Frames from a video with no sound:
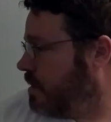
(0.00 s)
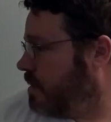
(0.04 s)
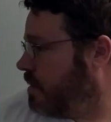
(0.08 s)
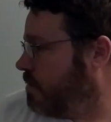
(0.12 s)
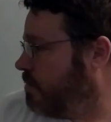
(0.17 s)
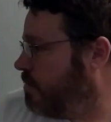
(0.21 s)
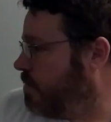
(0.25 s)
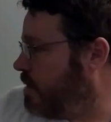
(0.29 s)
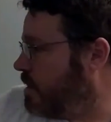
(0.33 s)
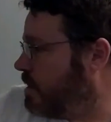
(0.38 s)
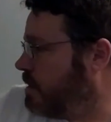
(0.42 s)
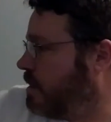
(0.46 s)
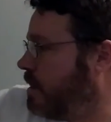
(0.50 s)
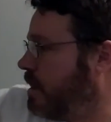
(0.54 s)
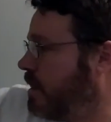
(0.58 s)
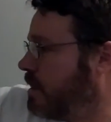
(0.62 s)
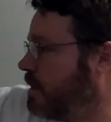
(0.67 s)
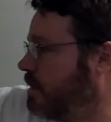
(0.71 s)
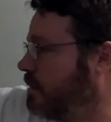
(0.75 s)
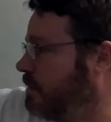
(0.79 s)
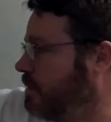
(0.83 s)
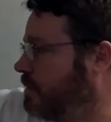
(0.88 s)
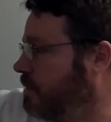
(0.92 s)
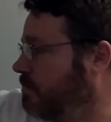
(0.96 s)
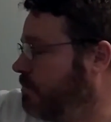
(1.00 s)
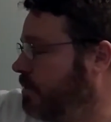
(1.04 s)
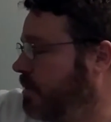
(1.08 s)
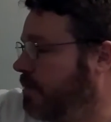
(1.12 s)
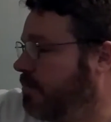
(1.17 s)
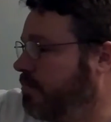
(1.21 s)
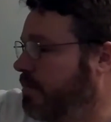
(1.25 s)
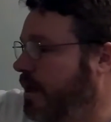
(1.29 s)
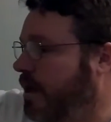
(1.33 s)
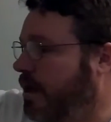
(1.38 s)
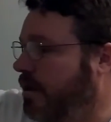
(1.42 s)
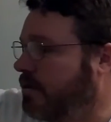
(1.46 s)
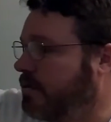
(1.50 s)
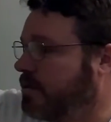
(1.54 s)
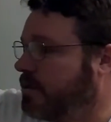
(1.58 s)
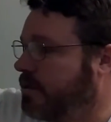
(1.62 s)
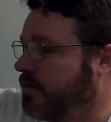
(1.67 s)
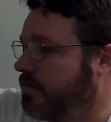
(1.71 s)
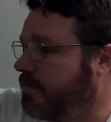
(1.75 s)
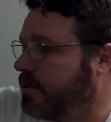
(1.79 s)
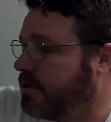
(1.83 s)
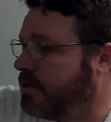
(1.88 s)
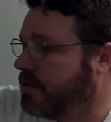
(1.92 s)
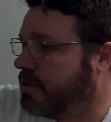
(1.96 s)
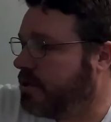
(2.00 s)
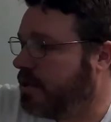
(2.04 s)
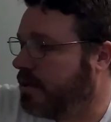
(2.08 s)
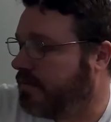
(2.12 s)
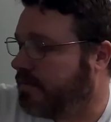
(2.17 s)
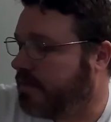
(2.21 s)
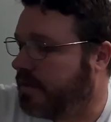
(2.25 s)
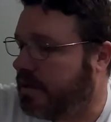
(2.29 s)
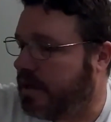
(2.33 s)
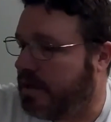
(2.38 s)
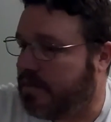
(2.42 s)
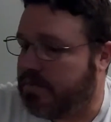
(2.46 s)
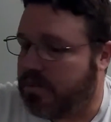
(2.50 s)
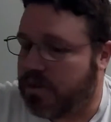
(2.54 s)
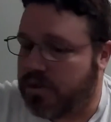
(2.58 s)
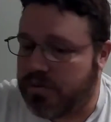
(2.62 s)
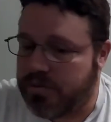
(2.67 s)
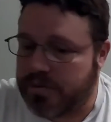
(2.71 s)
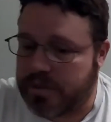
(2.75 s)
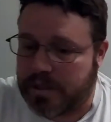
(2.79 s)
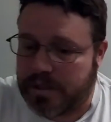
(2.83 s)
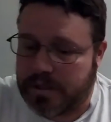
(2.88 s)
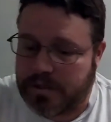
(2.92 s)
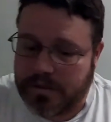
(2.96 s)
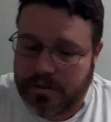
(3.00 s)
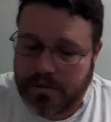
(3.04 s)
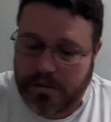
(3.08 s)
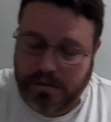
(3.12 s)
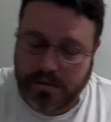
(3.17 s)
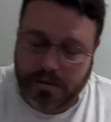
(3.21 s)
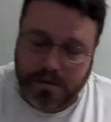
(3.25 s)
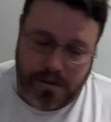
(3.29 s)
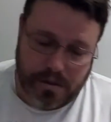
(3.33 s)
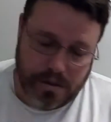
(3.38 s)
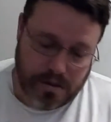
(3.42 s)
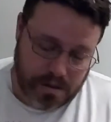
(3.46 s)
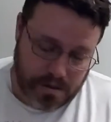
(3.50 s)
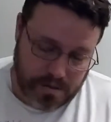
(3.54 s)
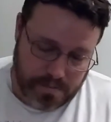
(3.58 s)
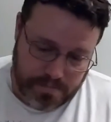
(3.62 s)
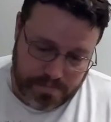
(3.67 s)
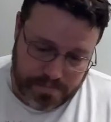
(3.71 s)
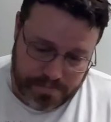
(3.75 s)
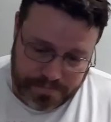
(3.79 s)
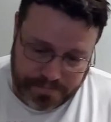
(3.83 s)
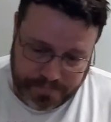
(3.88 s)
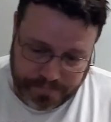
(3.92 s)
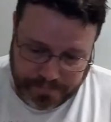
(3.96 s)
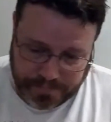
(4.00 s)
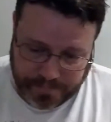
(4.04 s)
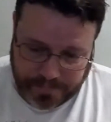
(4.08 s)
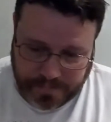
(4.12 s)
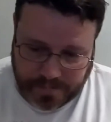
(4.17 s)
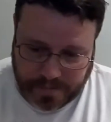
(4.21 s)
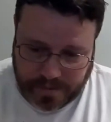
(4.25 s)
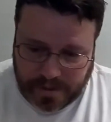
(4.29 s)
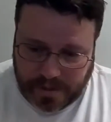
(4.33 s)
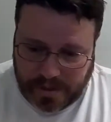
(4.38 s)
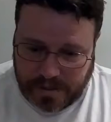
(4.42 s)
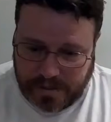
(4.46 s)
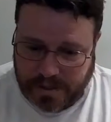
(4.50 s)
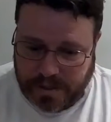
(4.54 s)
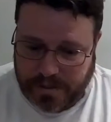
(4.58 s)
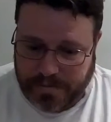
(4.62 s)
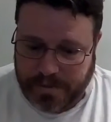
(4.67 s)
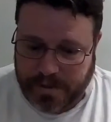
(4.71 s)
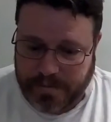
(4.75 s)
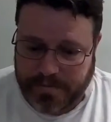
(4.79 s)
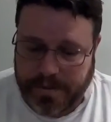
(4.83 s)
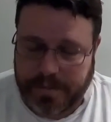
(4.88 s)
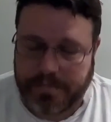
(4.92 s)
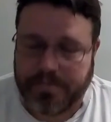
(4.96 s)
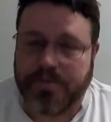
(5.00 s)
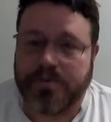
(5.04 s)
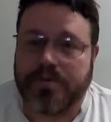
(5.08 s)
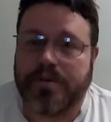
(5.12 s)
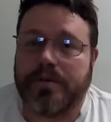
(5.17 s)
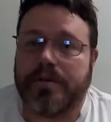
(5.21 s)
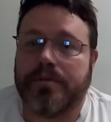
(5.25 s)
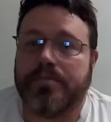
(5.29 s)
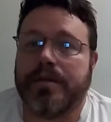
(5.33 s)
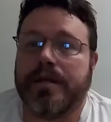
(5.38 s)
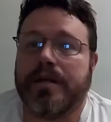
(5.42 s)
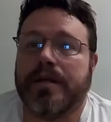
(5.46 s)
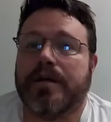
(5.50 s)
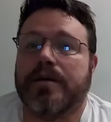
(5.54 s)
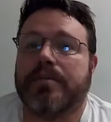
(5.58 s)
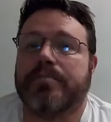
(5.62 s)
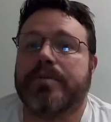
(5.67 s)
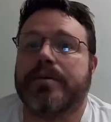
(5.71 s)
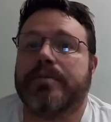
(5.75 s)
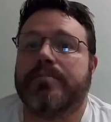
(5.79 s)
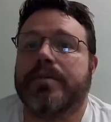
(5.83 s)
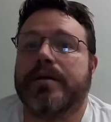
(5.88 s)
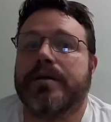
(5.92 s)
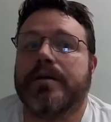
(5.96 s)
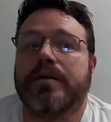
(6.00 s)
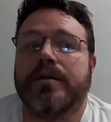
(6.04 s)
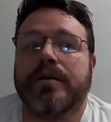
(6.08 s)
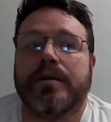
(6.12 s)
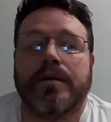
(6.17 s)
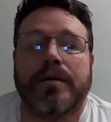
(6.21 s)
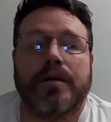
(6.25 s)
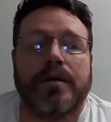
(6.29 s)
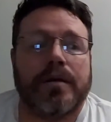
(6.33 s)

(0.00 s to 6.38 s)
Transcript: Did want to talk a little bit about some of the stuff that I'm using and some of the people that have been helping me.